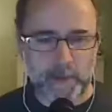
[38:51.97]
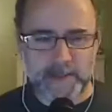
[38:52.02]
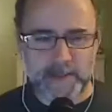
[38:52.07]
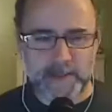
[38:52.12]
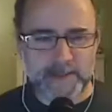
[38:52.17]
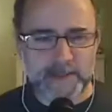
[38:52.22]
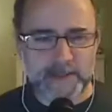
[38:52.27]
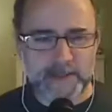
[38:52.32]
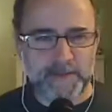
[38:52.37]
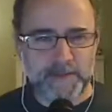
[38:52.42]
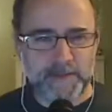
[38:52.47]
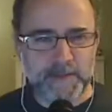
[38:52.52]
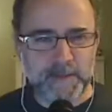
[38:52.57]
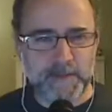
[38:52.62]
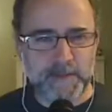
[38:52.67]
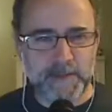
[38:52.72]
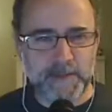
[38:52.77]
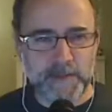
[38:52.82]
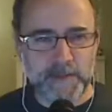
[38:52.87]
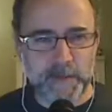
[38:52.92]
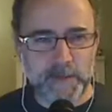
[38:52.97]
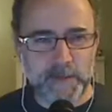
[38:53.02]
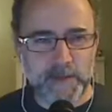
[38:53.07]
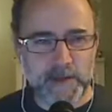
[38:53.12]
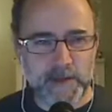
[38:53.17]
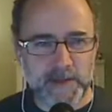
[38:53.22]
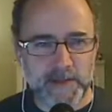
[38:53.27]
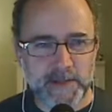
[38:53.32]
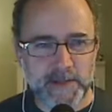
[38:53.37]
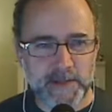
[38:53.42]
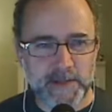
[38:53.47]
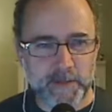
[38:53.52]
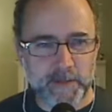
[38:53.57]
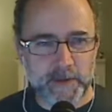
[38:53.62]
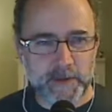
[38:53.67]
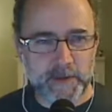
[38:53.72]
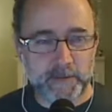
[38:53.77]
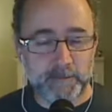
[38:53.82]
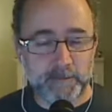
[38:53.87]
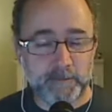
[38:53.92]
does that have to do with Stonehenge
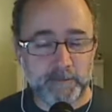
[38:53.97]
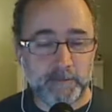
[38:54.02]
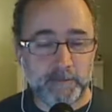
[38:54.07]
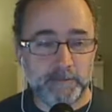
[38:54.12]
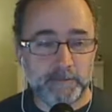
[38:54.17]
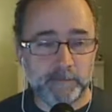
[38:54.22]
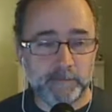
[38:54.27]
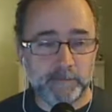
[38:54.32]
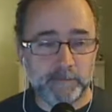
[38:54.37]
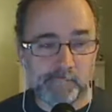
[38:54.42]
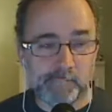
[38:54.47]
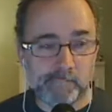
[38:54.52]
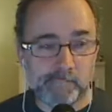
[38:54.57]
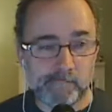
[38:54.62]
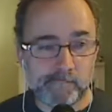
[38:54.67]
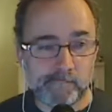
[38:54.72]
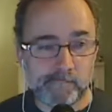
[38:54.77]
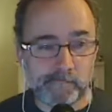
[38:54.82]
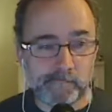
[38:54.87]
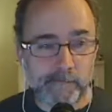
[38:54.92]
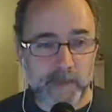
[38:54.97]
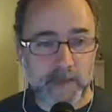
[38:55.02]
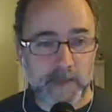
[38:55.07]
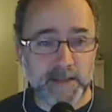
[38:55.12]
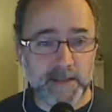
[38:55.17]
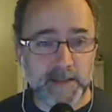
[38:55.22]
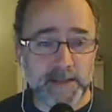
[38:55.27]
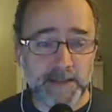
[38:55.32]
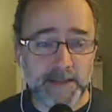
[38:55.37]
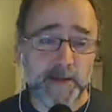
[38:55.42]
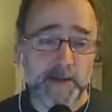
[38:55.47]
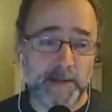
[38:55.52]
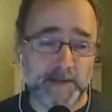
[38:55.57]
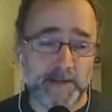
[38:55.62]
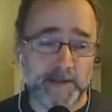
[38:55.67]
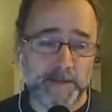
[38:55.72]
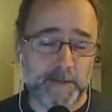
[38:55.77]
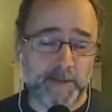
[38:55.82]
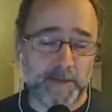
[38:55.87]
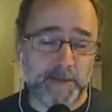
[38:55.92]
anyway?
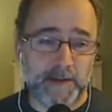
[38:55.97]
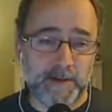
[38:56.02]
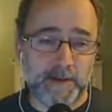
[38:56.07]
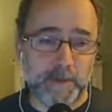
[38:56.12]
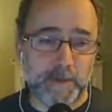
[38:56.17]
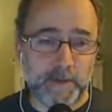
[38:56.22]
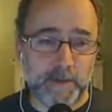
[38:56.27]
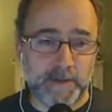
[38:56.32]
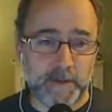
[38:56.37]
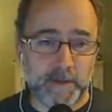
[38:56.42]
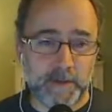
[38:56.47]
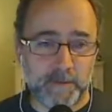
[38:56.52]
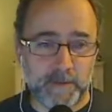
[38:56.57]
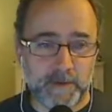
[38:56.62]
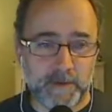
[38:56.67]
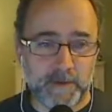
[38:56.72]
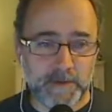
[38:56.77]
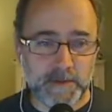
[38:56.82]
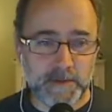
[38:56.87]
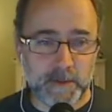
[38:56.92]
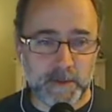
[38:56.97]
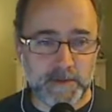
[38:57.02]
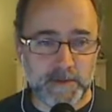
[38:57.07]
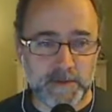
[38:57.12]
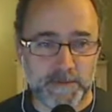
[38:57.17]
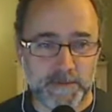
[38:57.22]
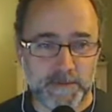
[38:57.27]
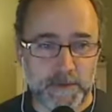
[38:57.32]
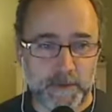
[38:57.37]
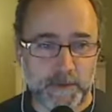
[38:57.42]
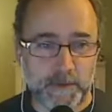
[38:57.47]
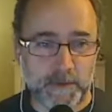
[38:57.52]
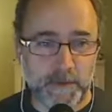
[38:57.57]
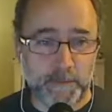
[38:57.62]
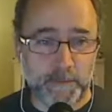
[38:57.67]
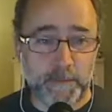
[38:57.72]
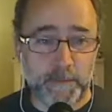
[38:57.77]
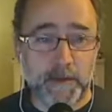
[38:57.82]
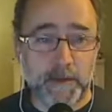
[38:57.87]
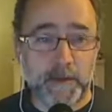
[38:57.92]
Except the fact that you want the stones to fall on
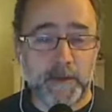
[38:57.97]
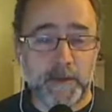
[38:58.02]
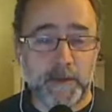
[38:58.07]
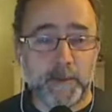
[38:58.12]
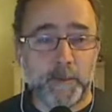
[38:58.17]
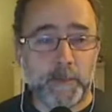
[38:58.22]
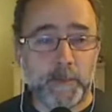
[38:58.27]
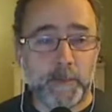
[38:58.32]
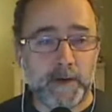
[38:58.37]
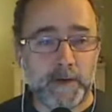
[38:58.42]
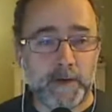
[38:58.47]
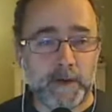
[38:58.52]
him. But